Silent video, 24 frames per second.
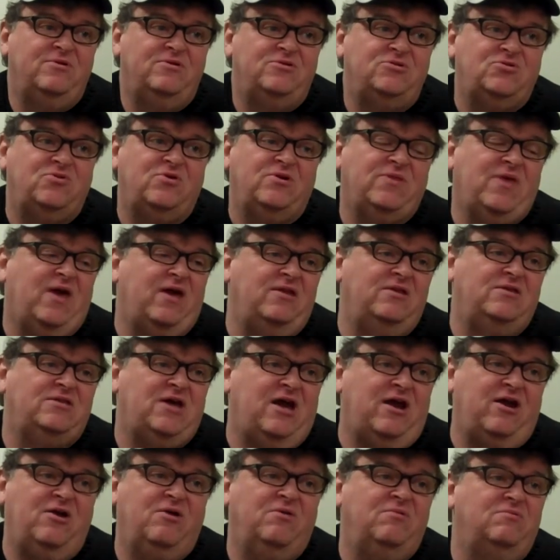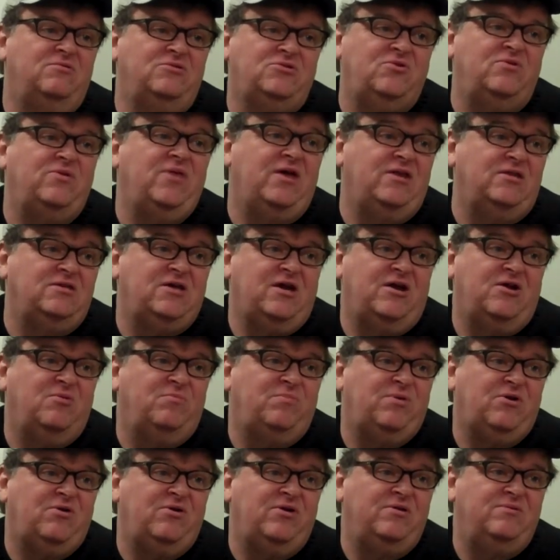during that entire
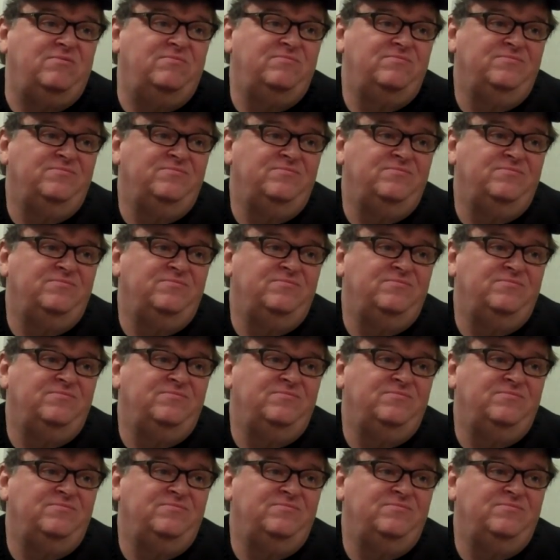period.